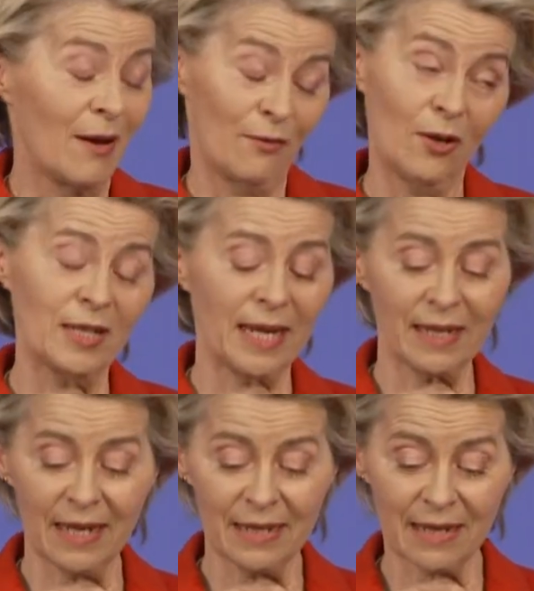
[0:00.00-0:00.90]
For
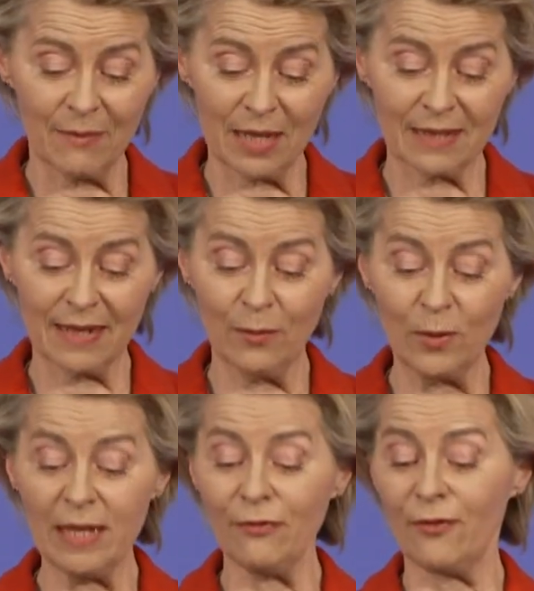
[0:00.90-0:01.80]
decades, I must say,
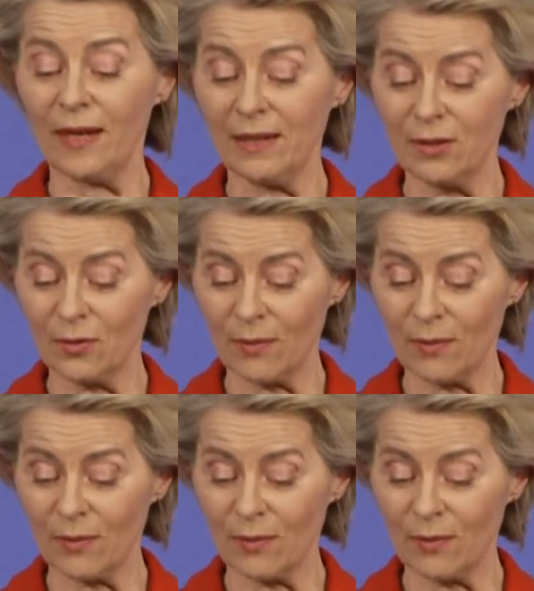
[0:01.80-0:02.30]
we failed to